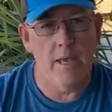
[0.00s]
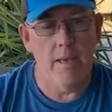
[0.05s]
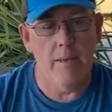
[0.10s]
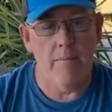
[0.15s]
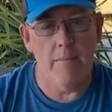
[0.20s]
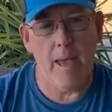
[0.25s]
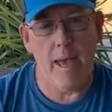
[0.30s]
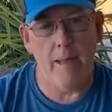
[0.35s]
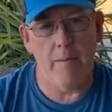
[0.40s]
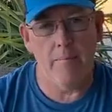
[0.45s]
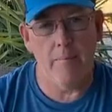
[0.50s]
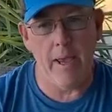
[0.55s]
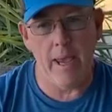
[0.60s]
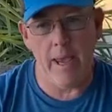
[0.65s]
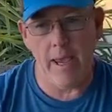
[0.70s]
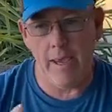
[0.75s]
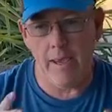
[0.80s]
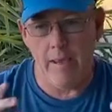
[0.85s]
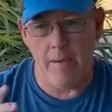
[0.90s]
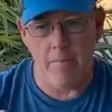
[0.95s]
Matt
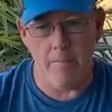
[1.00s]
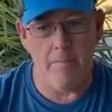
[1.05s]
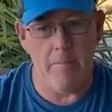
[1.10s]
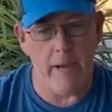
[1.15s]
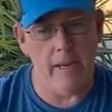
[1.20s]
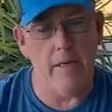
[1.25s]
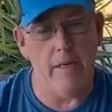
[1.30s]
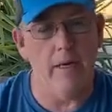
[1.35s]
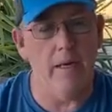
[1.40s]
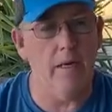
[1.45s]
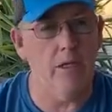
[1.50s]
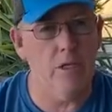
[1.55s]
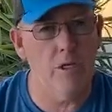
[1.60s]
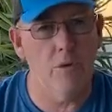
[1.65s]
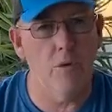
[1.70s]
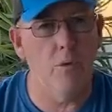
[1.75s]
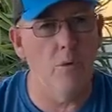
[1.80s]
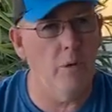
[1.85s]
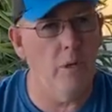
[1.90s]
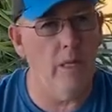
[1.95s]
Bay made a
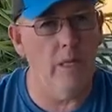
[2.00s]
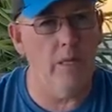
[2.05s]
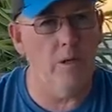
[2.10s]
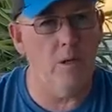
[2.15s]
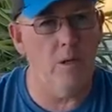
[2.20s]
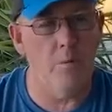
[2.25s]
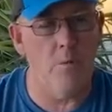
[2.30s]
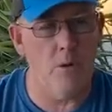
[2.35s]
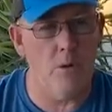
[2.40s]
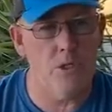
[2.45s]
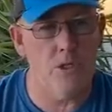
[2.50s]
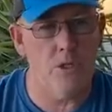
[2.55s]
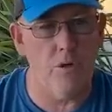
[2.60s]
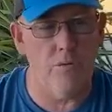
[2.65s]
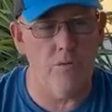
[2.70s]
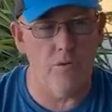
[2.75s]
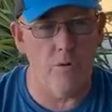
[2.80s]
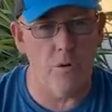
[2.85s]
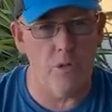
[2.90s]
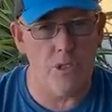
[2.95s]
cool little commercial
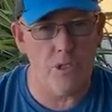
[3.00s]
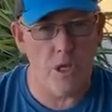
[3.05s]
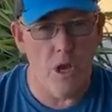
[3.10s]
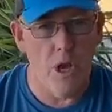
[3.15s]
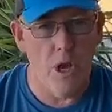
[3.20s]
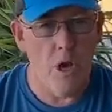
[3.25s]
for us.